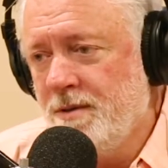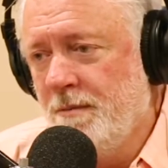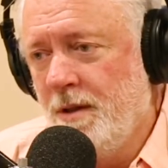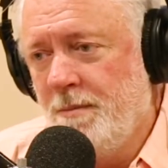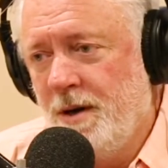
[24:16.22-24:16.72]

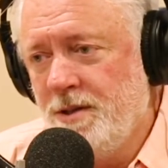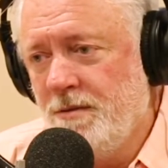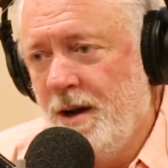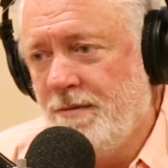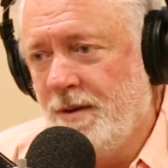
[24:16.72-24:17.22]
some of the budget
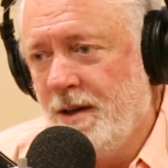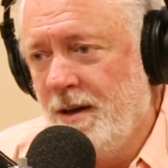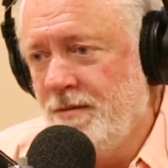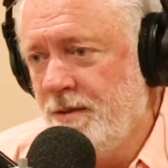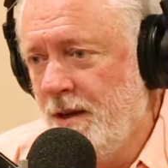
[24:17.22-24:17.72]
you have for
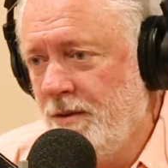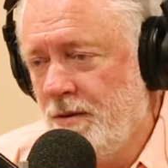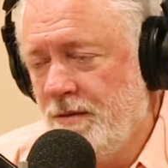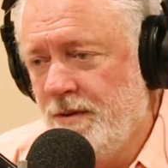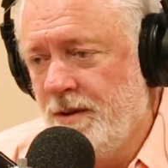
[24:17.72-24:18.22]
gifts and
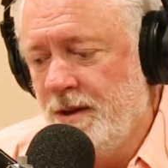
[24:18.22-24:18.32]
do it for